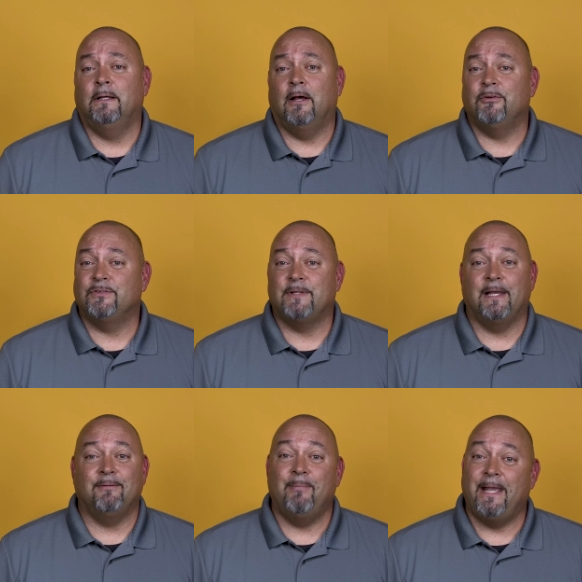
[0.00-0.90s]
I was just
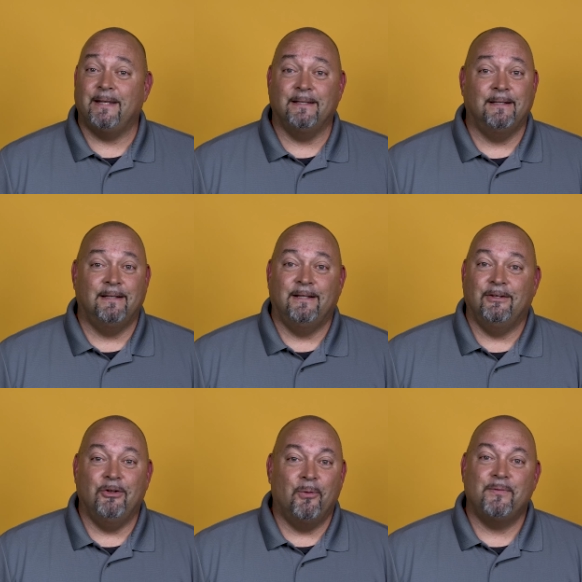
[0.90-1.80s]
like, man,
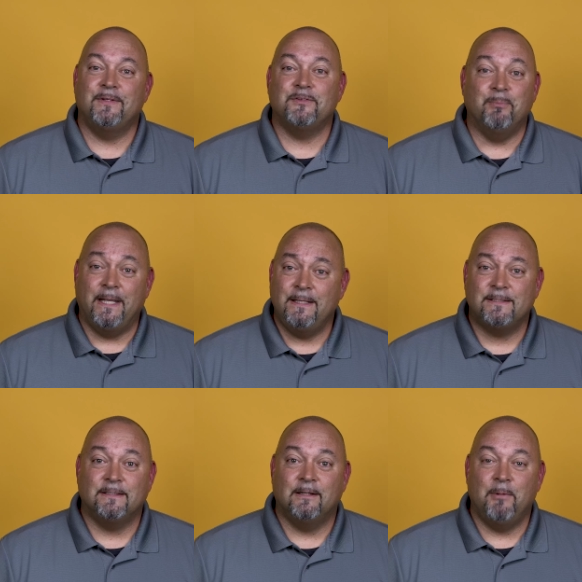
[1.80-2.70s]
you know what this
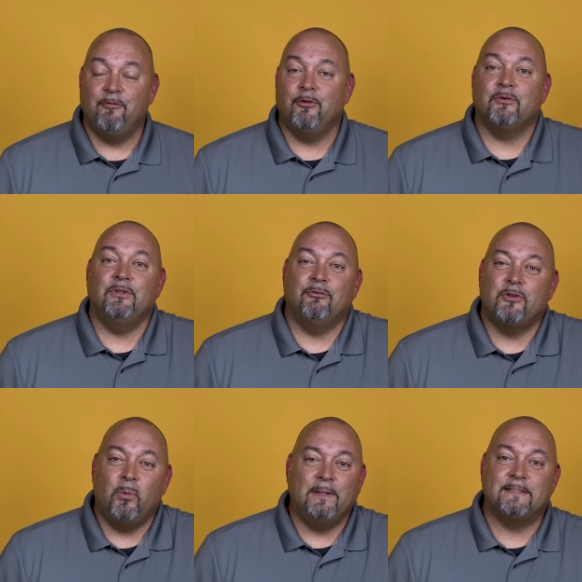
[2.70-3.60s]
means? I mean, if you're you're
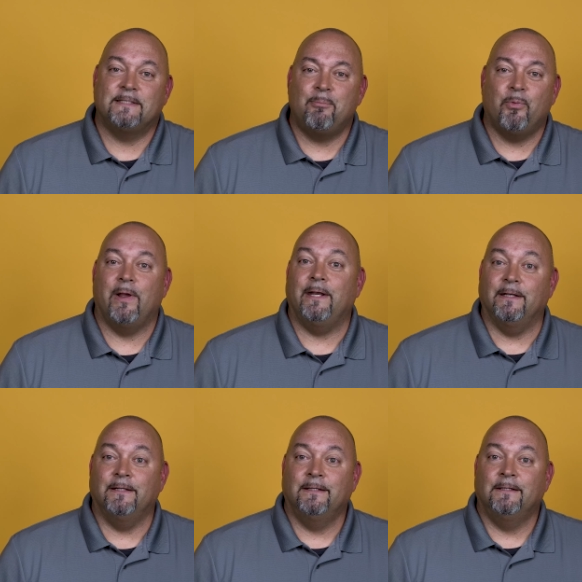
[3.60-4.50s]
totally
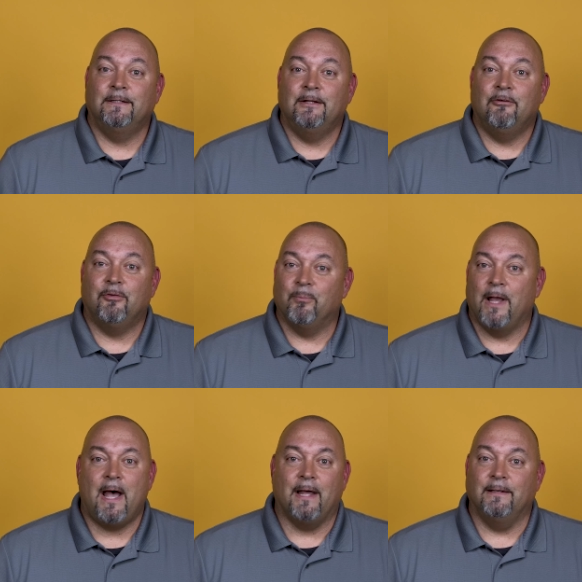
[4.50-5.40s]
separated from
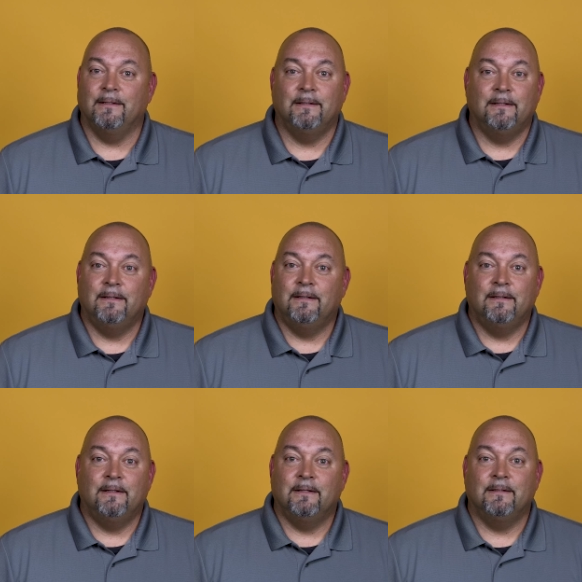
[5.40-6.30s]
God.
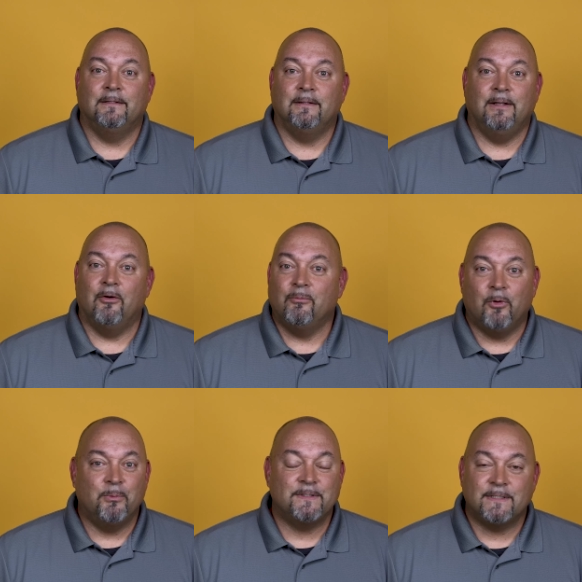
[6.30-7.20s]
You know,
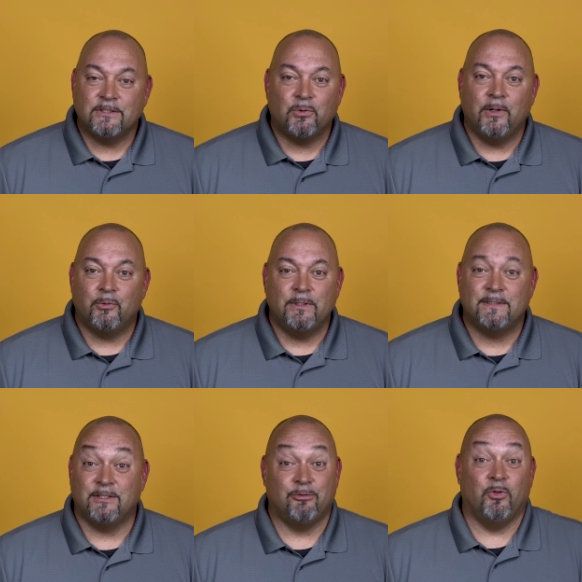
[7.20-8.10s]
Romans six twenty
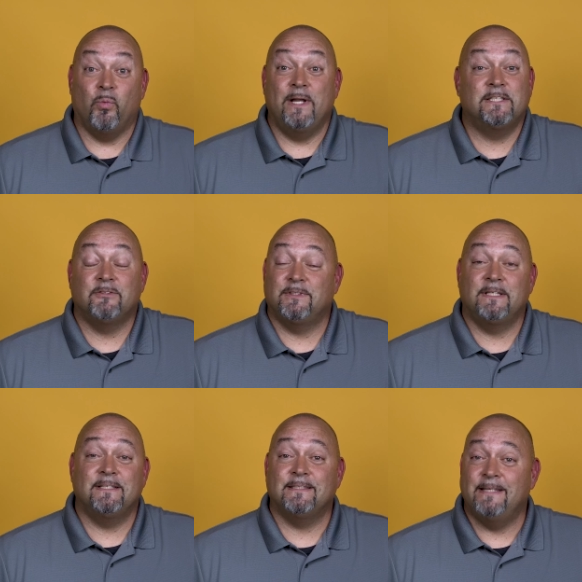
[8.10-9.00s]
says, For the wages of
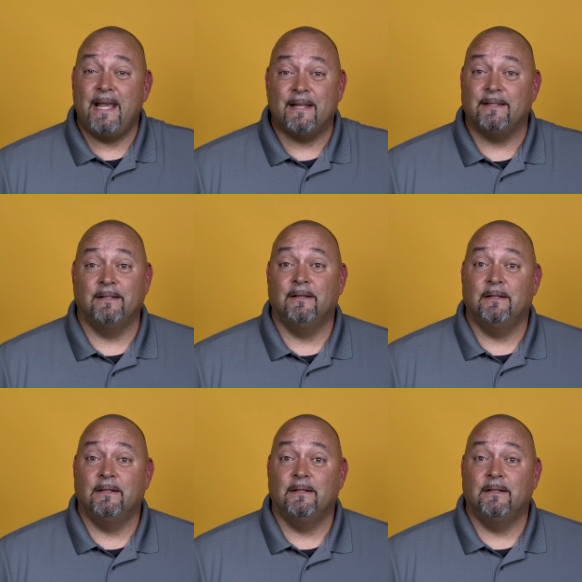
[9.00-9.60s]
sin is death.